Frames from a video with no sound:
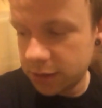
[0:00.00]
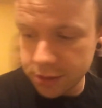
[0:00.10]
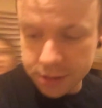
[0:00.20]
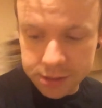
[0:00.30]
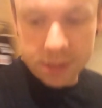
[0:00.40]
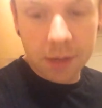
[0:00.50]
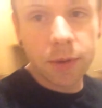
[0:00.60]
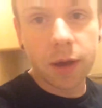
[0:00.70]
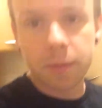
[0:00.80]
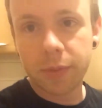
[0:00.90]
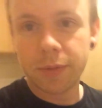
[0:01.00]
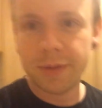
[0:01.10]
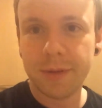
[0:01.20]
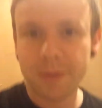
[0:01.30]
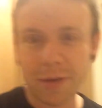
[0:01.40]
Just to sum up.
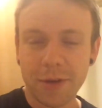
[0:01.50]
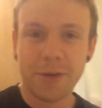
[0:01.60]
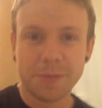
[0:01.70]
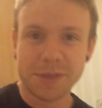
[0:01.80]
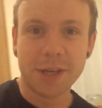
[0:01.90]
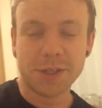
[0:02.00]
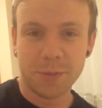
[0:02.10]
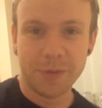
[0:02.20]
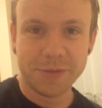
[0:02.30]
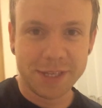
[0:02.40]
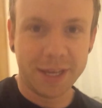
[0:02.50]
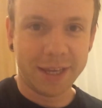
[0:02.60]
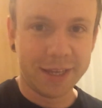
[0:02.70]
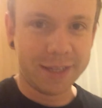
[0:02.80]
Her obsession with tea.